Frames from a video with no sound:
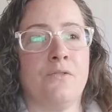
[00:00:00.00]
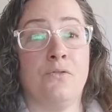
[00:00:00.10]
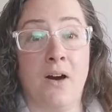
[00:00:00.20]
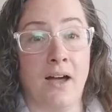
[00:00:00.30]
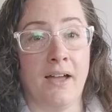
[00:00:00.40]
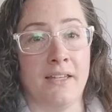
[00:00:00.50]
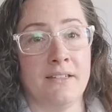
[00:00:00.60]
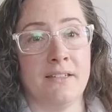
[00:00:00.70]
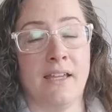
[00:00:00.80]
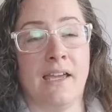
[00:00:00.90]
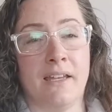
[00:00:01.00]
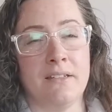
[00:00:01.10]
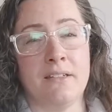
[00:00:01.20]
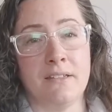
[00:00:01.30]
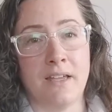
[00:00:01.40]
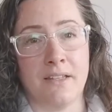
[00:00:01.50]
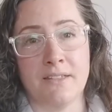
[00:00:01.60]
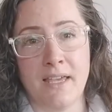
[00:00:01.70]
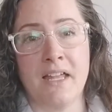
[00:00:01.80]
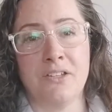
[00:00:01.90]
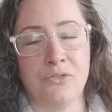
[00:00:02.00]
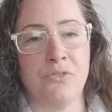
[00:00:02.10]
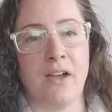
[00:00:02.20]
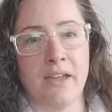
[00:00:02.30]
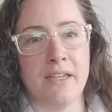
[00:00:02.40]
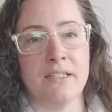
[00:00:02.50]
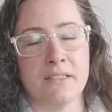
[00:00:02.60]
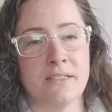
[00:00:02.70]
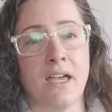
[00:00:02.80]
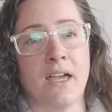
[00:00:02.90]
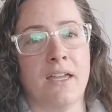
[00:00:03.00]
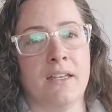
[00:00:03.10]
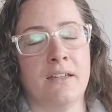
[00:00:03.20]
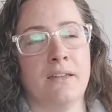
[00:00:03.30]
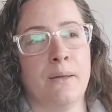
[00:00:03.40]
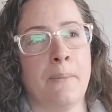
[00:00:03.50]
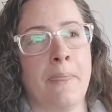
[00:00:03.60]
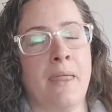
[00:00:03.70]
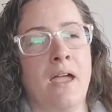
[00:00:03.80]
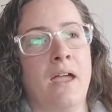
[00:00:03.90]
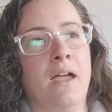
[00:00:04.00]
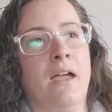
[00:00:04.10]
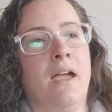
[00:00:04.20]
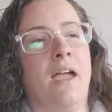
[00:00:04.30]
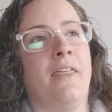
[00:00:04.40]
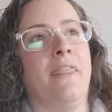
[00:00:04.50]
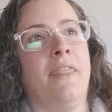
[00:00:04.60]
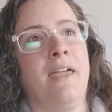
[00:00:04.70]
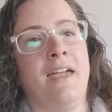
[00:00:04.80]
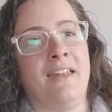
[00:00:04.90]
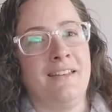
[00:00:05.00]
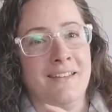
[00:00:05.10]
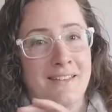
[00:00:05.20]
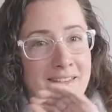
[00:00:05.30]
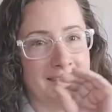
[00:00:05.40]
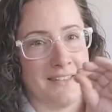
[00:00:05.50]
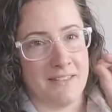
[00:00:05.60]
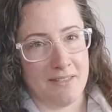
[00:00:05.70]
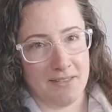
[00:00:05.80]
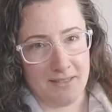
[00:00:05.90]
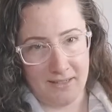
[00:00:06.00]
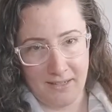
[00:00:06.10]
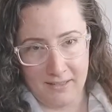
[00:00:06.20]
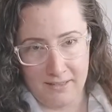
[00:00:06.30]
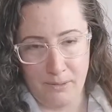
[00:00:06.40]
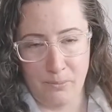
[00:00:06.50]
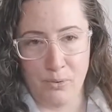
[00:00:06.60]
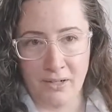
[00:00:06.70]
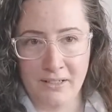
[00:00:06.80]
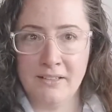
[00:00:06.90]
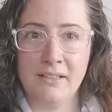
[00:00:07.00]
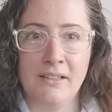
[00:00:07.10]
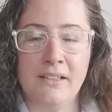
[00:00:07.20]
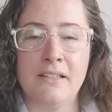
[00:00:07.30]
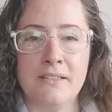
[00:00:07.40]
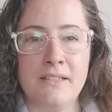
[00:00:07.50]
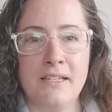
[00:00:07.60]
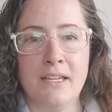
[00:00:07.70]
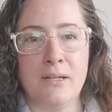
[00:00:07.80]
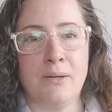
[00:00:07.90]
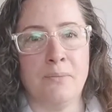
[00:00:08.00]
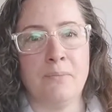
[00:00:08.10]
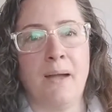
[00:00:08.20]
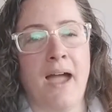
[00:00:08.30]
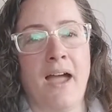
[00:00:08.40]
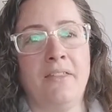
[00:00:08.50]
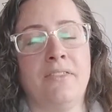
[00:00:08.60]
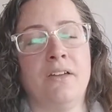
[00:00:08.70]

find and satisfy inside. And then at some point in the seeking path,